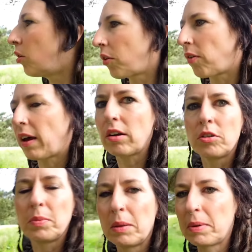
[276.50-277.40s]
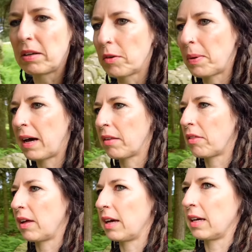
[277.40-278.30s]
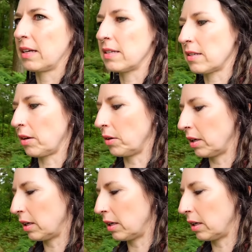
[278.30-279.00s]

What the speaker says: although that could be a bit of a path there. So